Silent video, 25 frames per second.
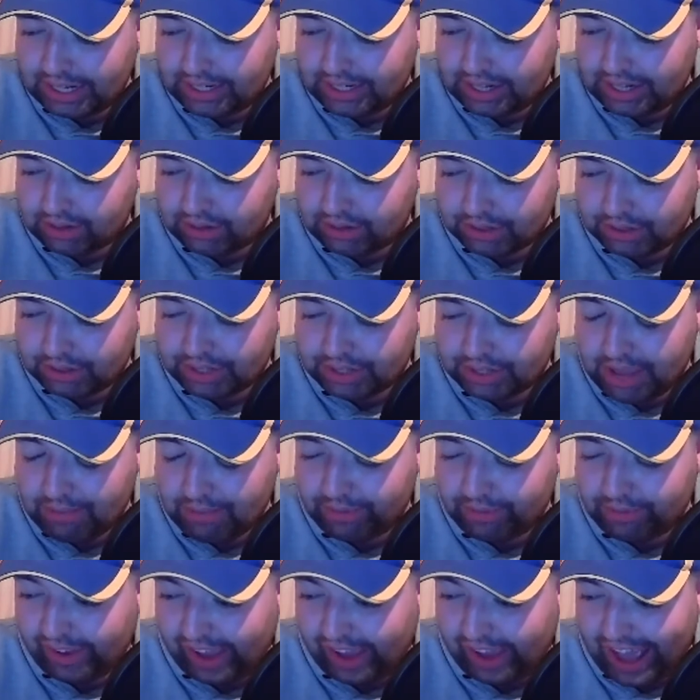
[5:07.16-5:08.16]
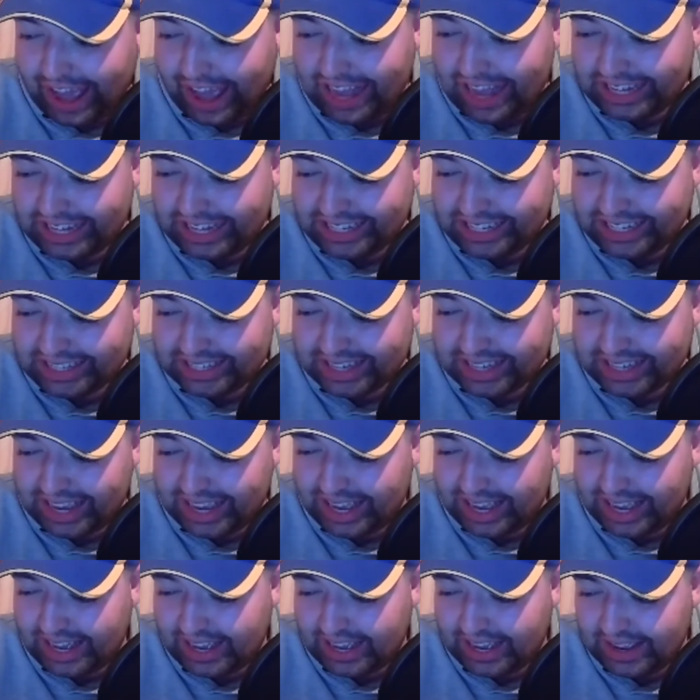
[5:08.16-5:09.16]
Dr. Zemp has
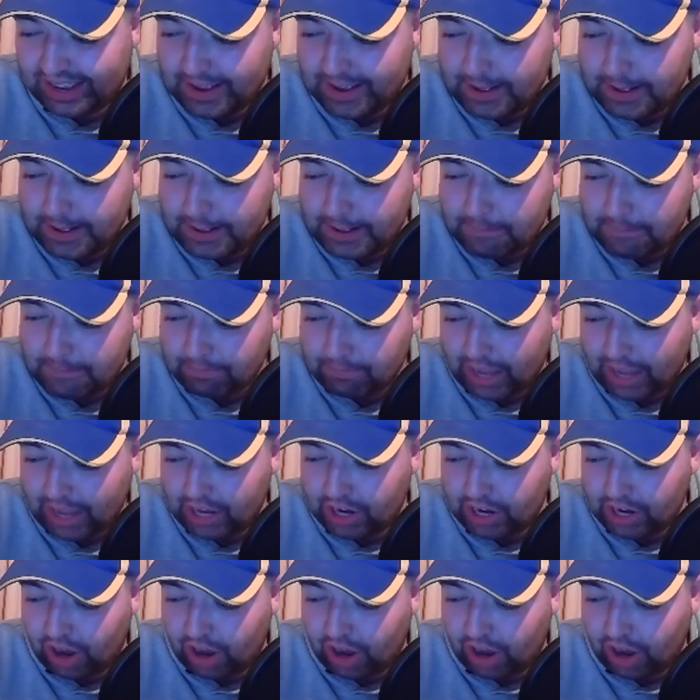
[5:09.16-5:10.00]
an